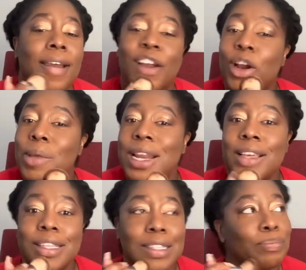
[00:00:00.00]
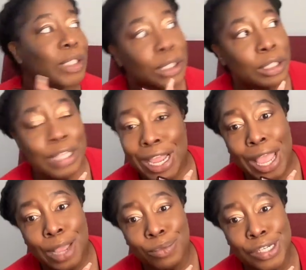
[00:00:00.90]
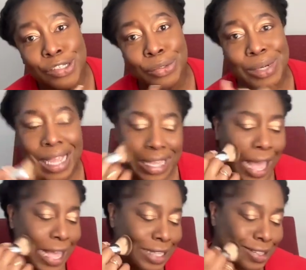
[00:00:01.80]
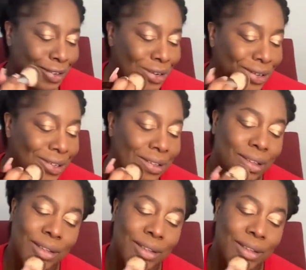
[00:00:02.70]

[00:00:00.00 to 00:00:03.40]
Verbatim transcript: everybody else, they came with you. Like, yes, girl.